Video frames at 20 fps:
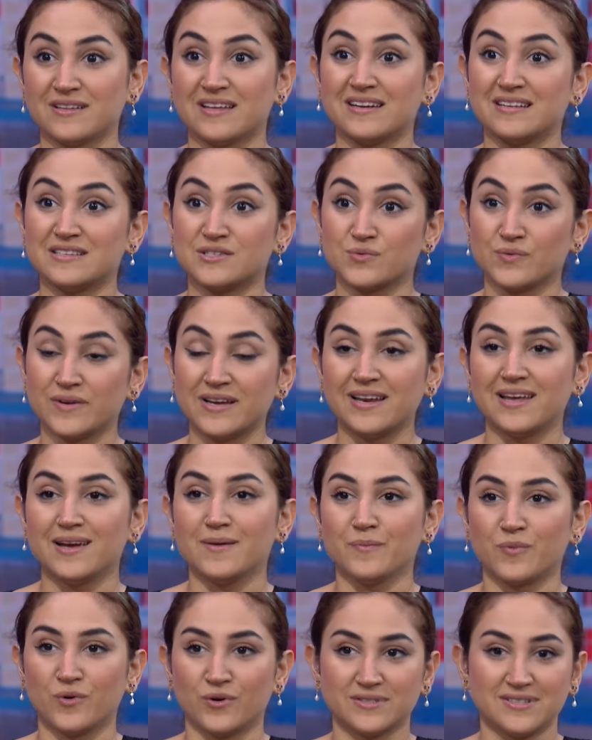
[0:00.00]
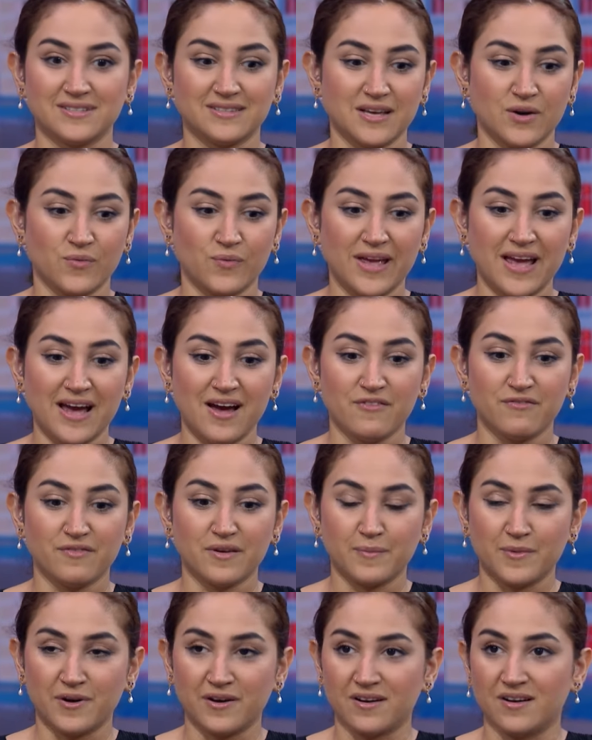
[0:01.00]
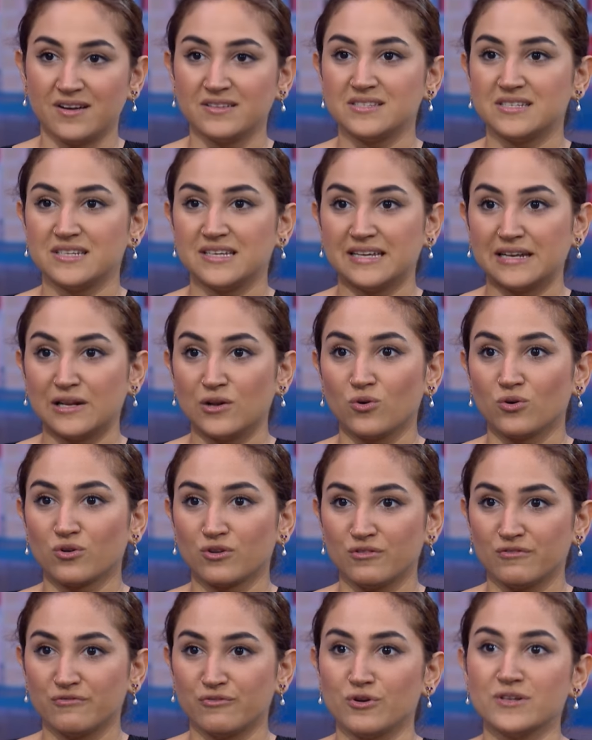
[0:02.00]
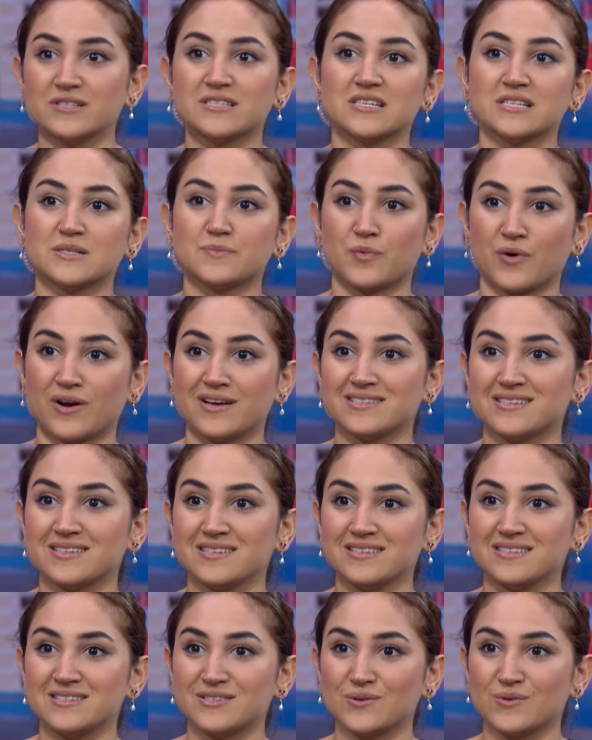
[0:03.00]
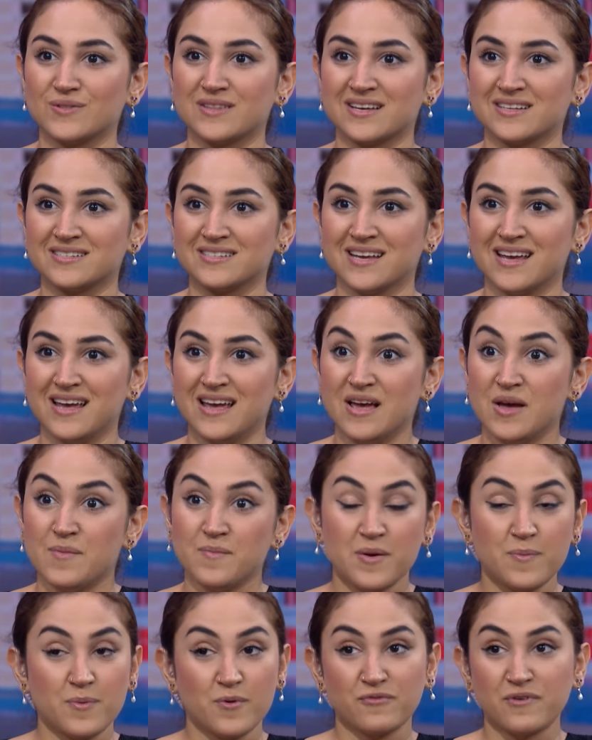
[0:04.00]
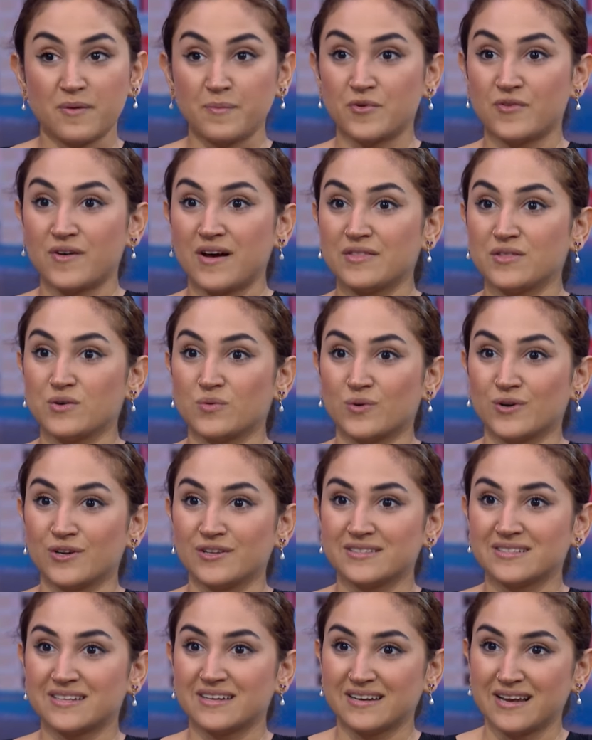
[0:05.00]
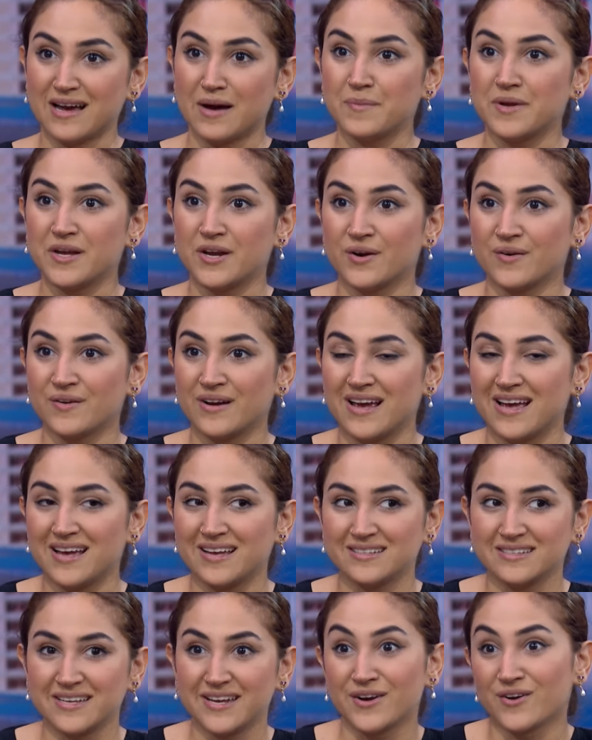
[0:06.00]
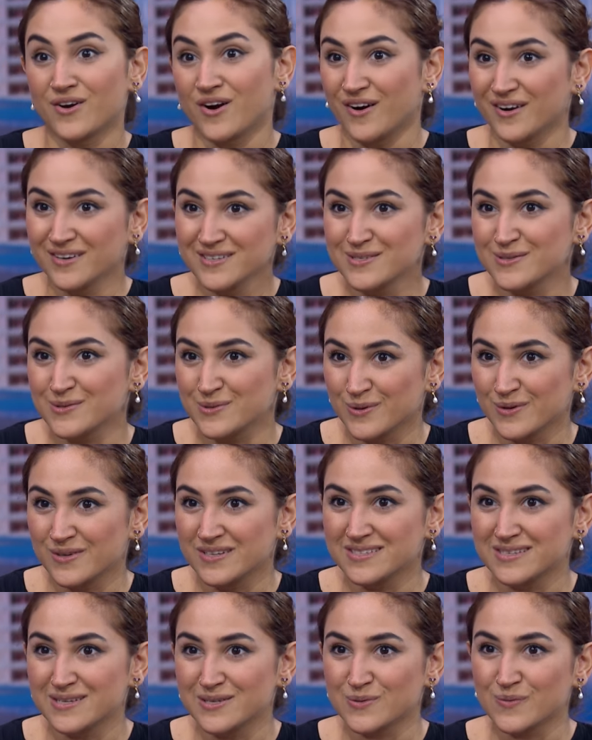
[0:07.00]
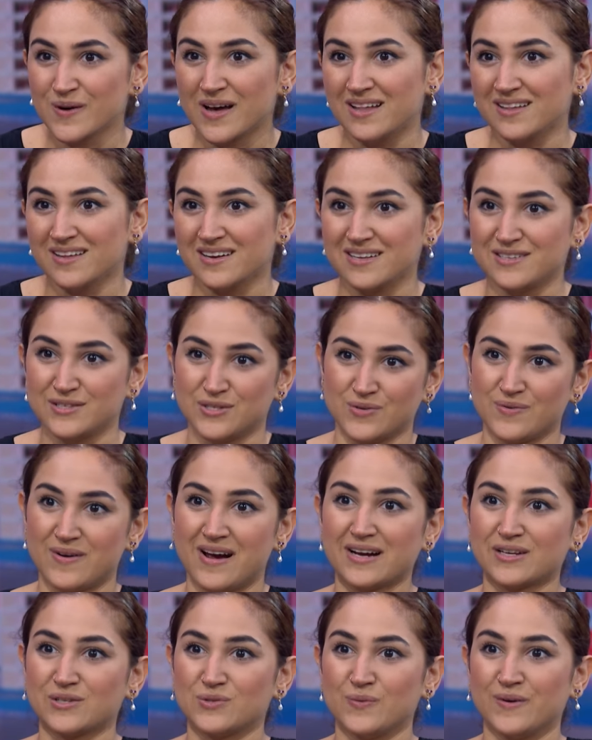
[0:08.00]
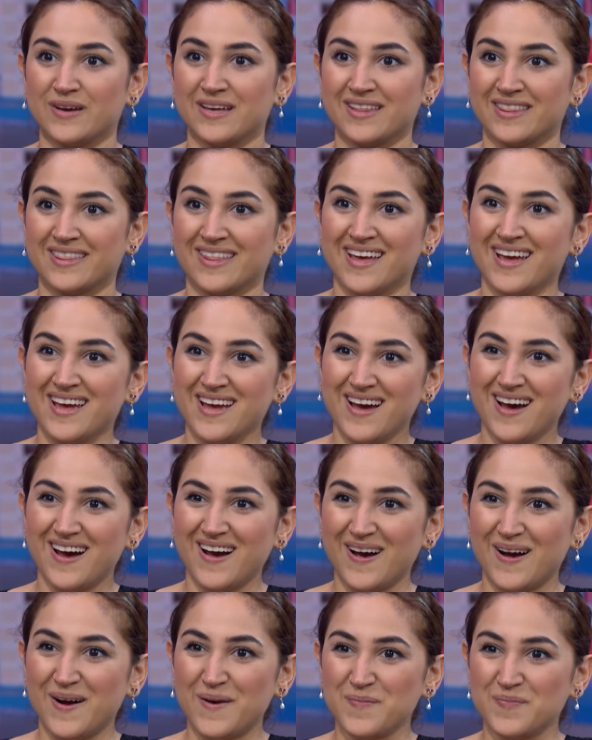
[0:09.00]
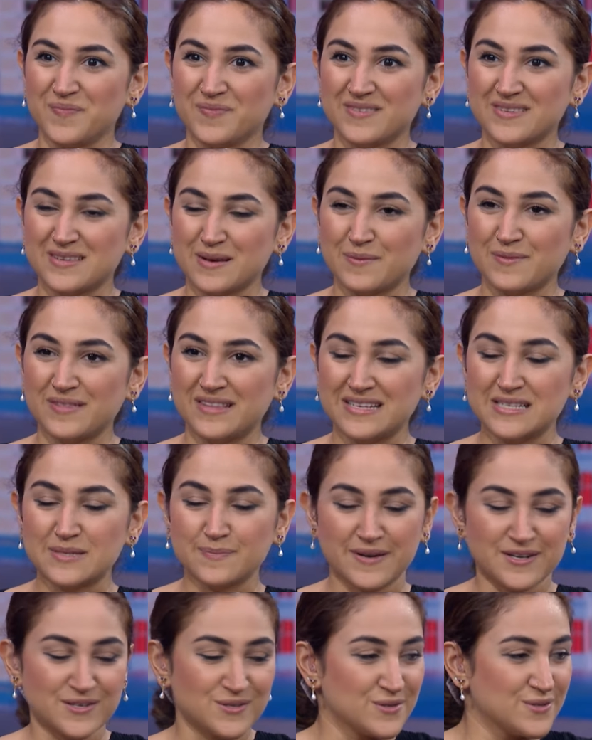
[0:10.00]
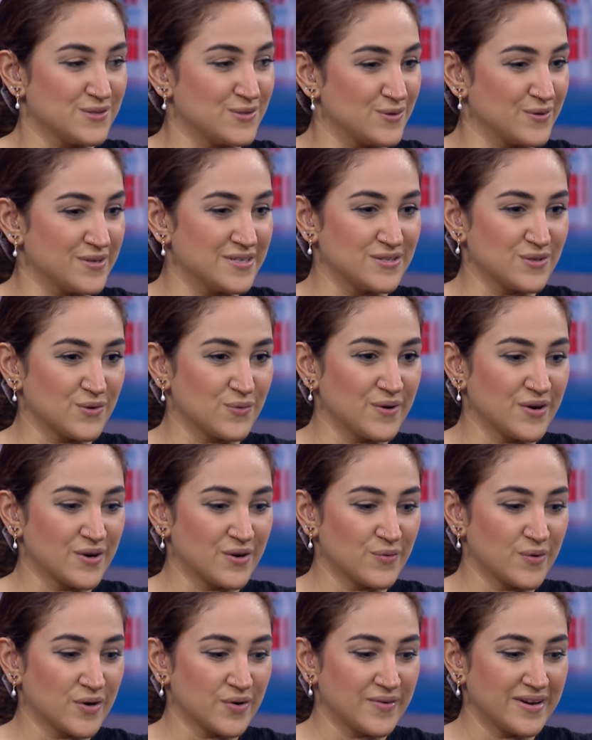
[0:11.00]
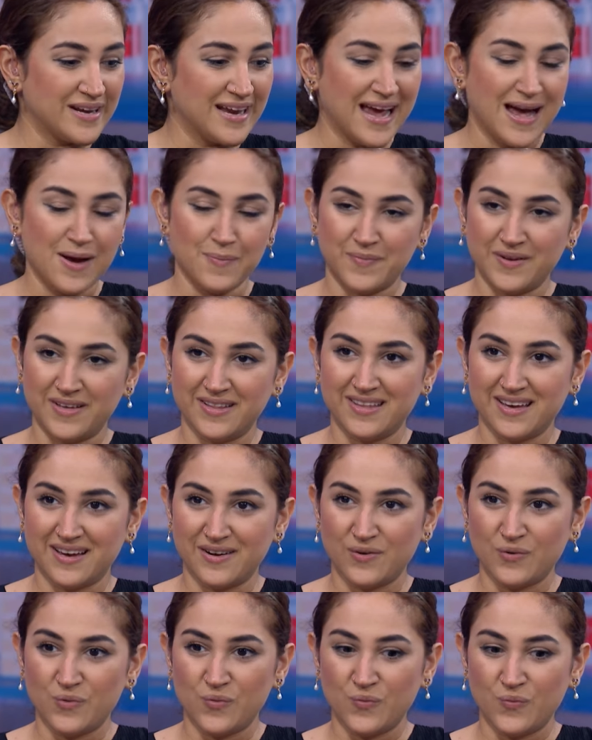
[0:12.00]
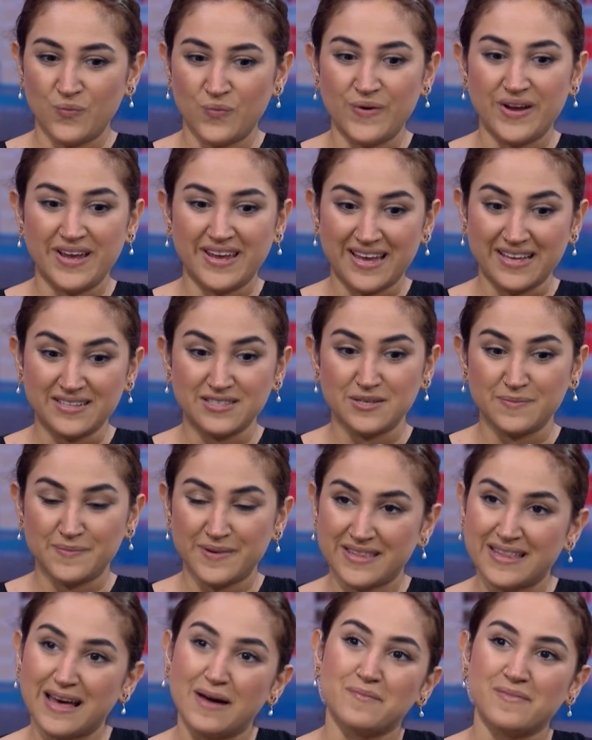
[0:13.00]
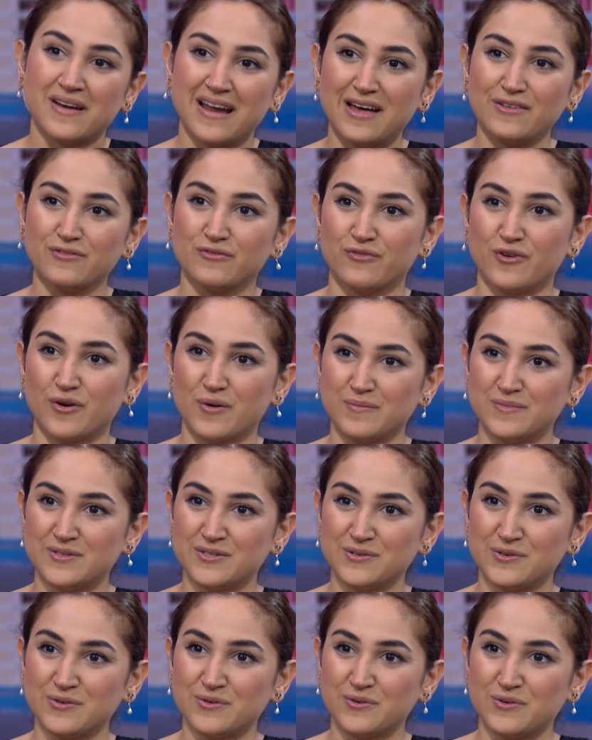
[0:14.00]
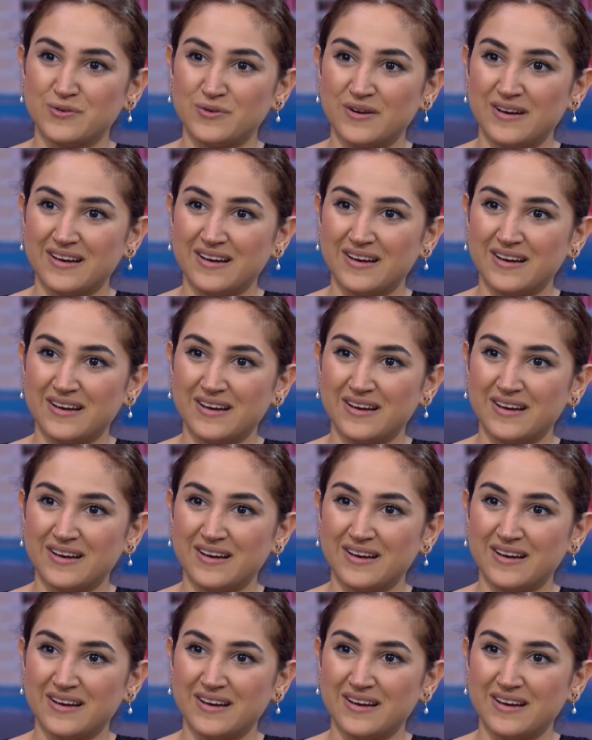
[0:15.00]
and it's really important that we have Emirati and local voices present so that people from around the world can come here and hear our stories as well and interact with some of these special stories. So we're really happy that we get to be that platform to